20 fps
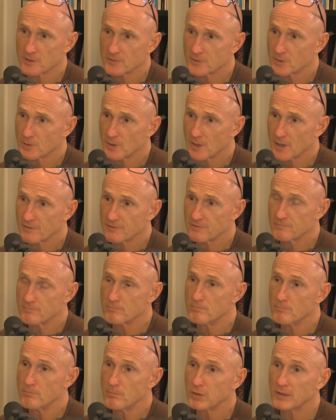of you have
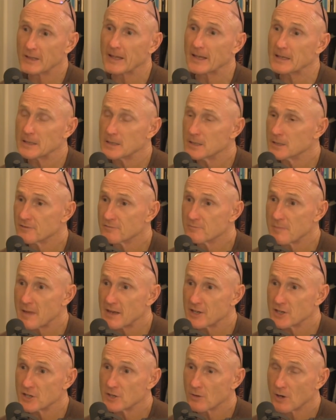plenty of
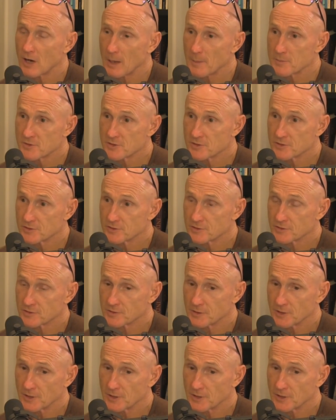menu options.